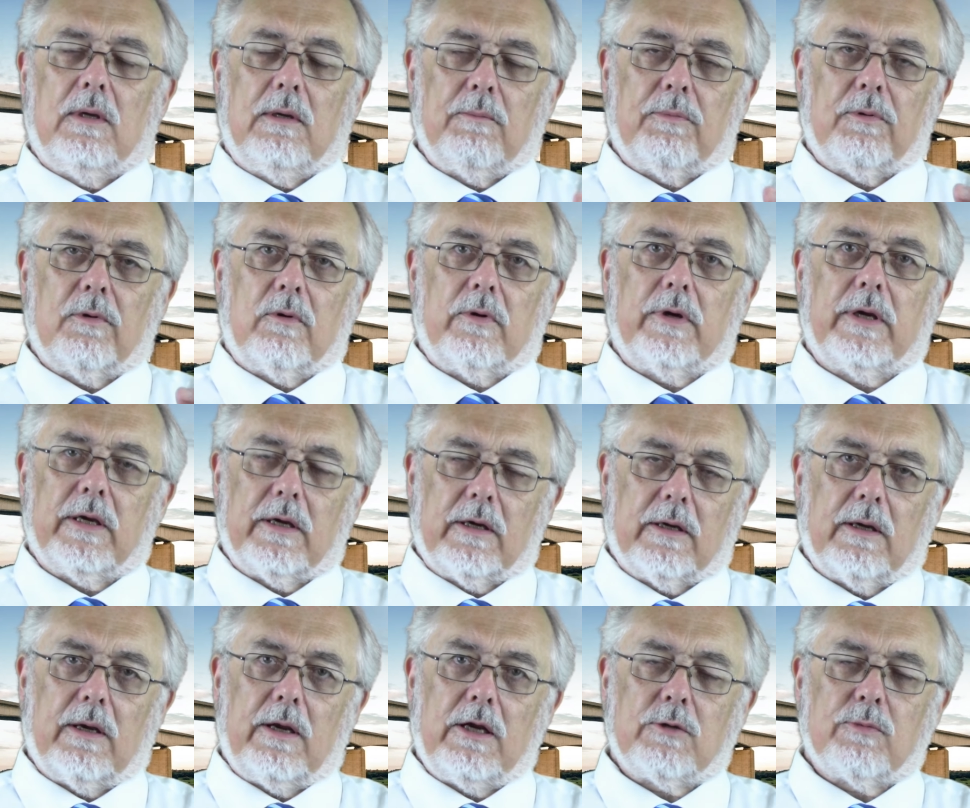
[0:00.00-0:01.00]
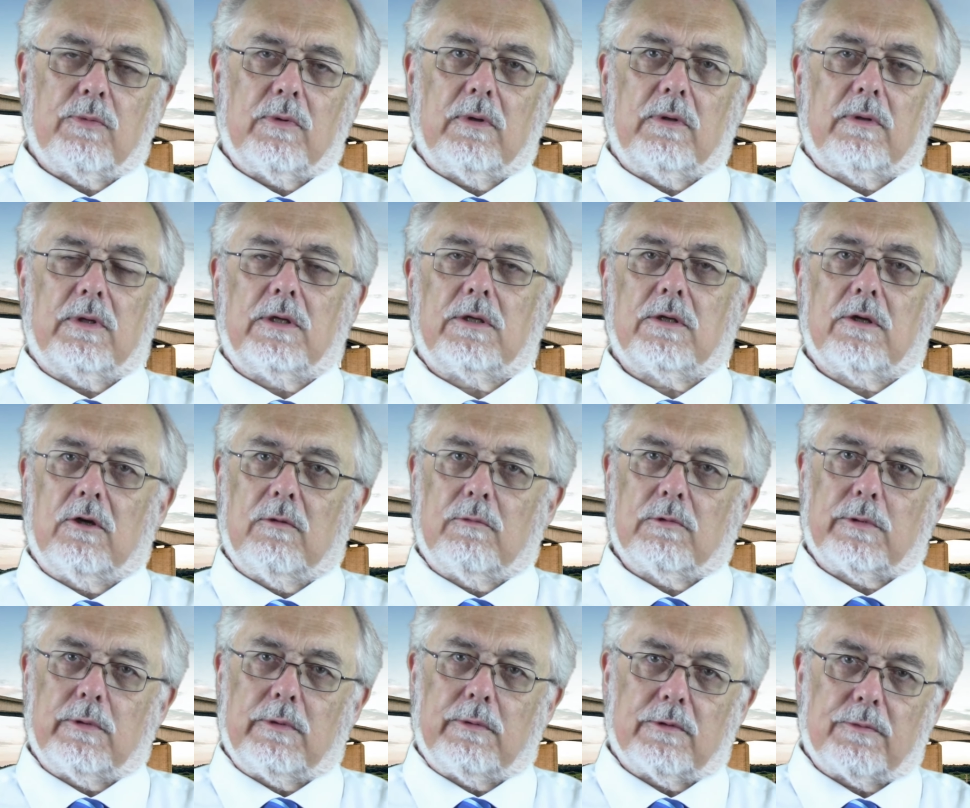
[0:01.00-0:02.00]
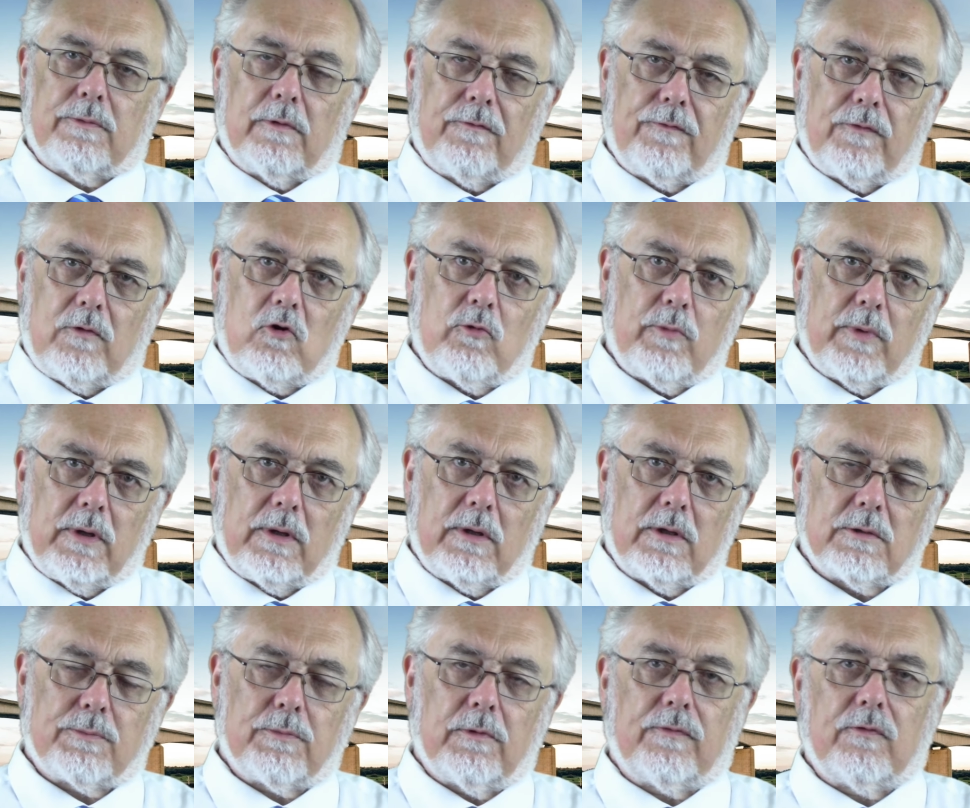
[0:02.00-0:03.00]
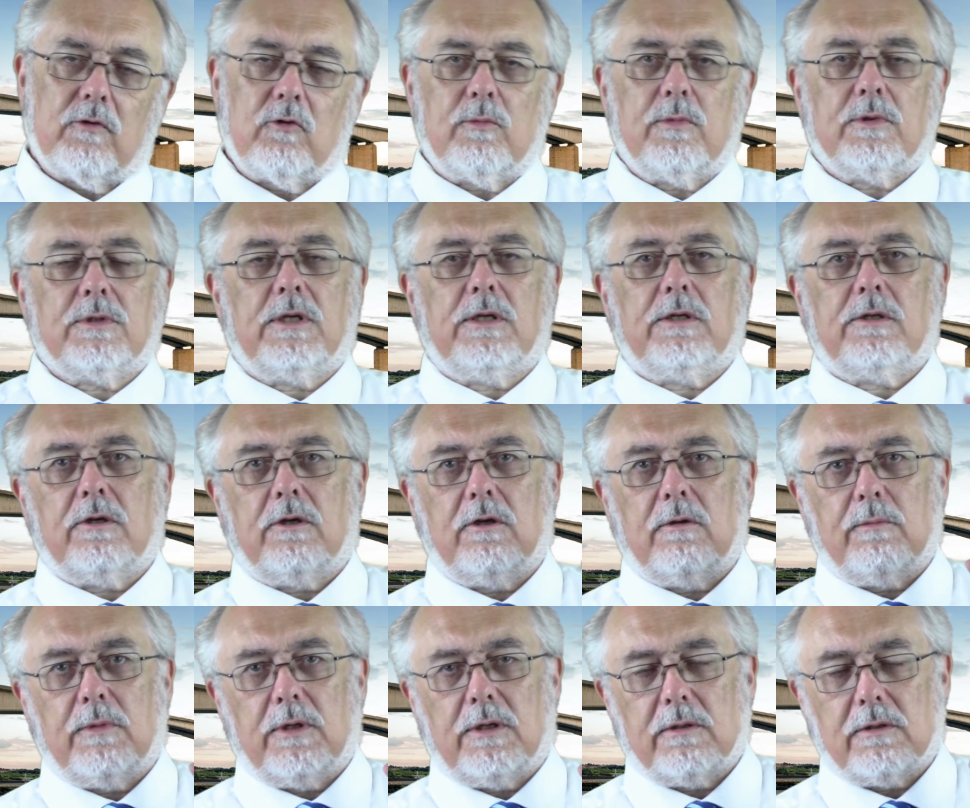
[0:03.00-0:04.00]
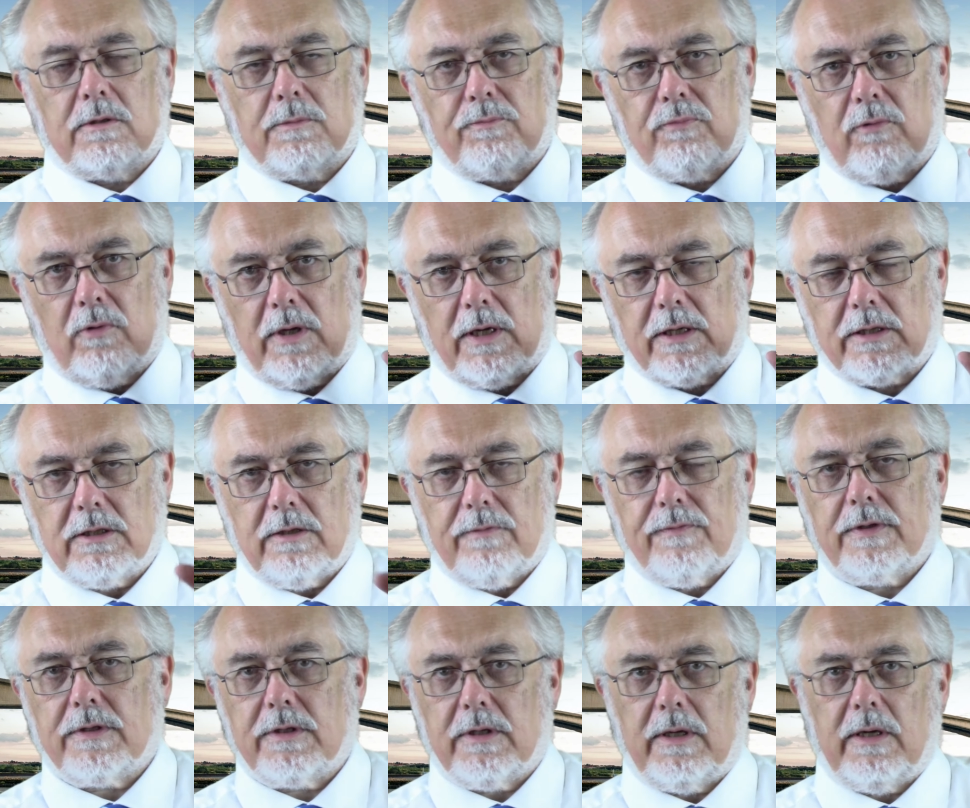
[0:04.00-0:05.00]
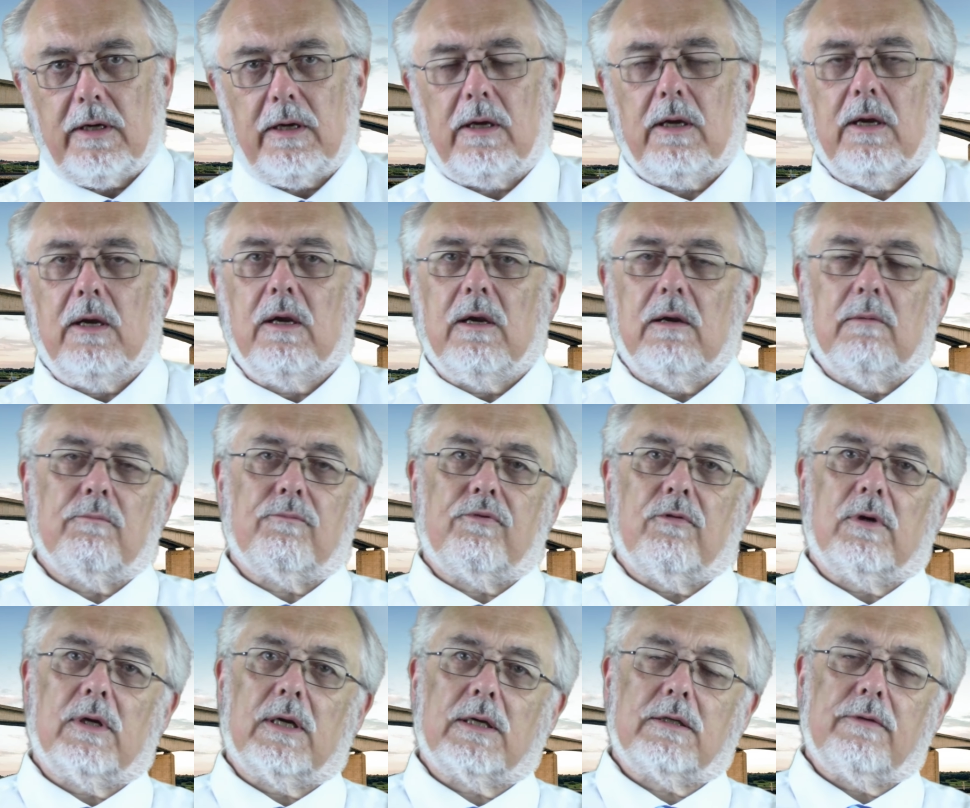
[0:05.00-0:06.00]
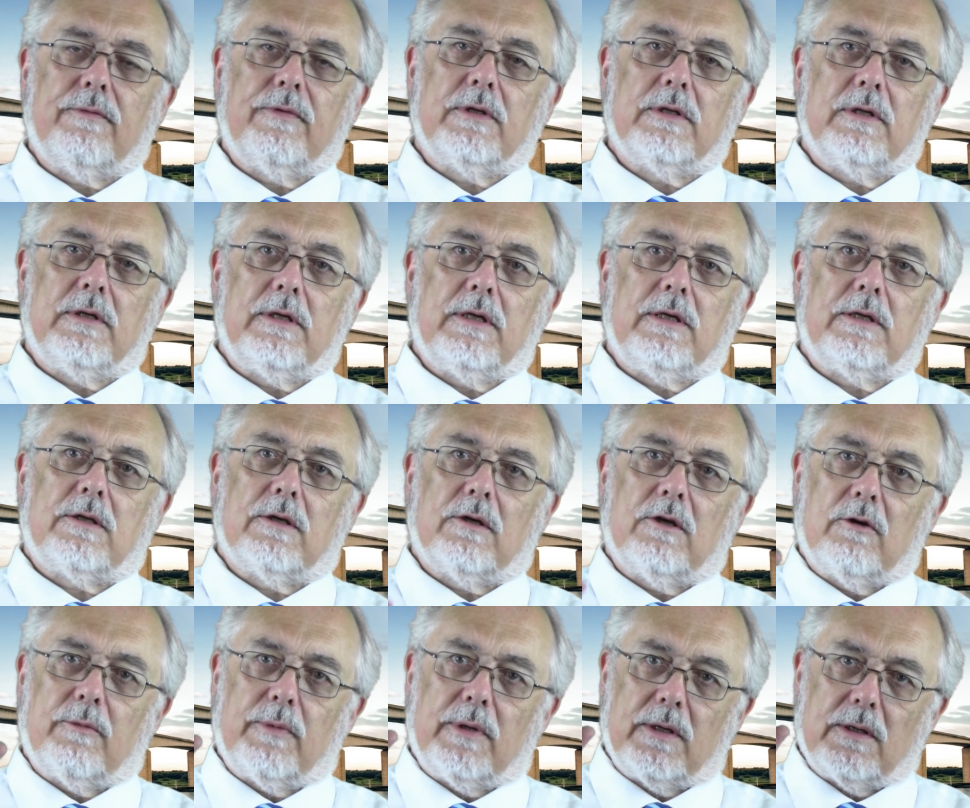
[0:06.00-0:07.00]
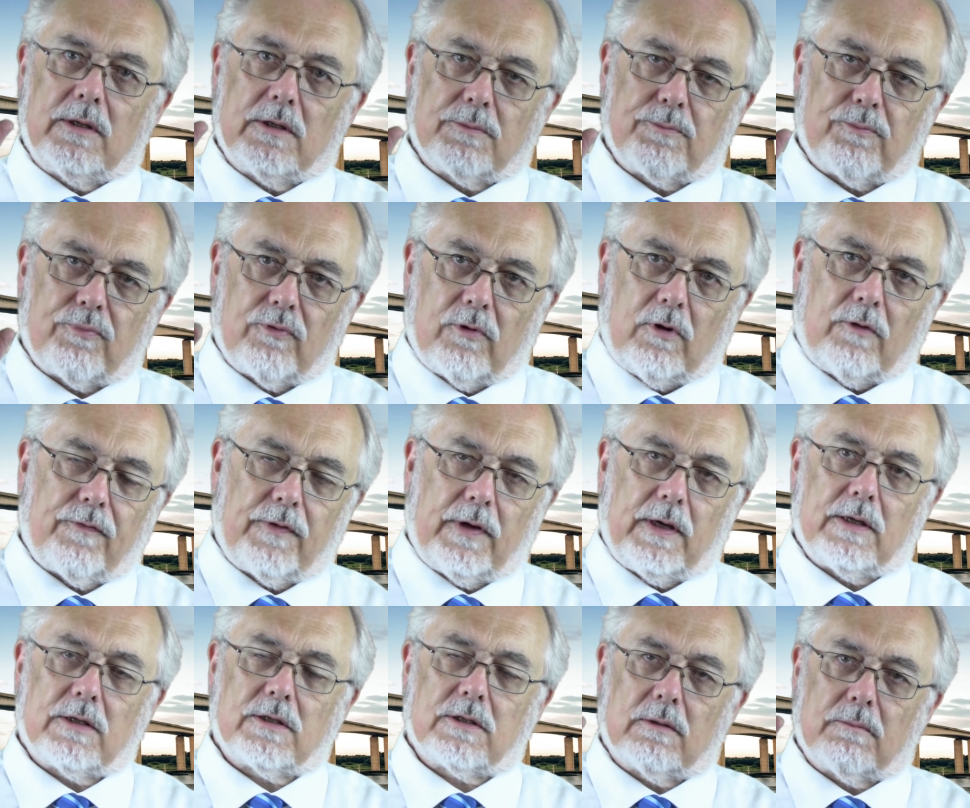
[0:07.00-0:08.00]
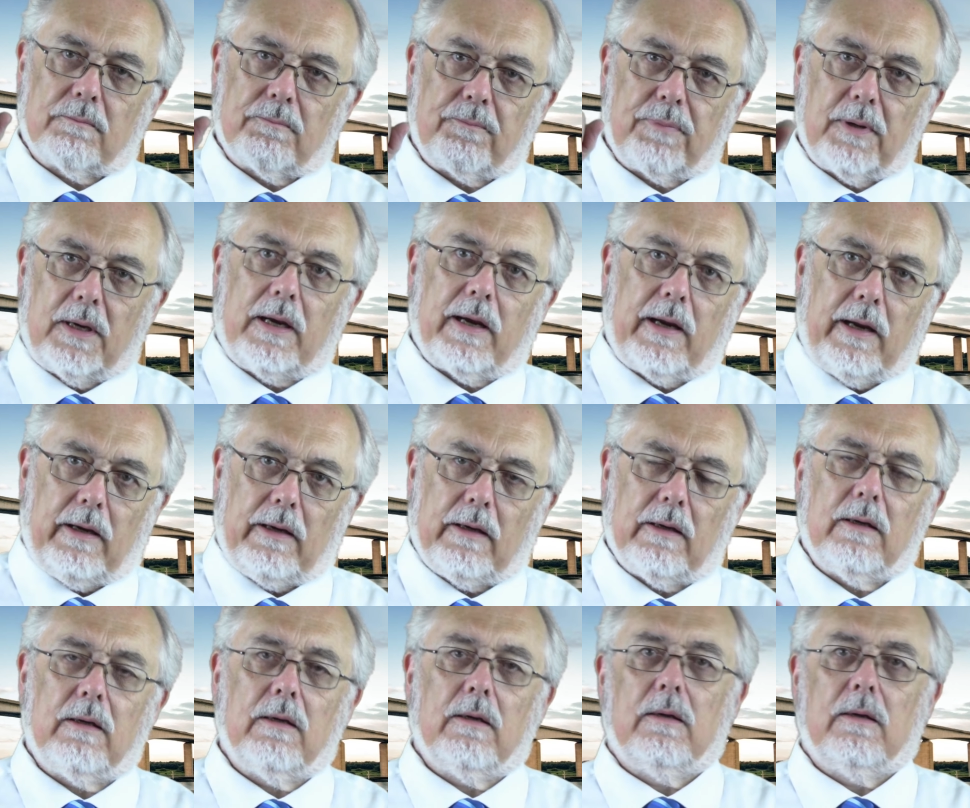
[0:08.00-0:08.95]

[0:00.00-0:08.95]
Employee engagement determines performance, performance determines productivity, and productivity determines profits and pay.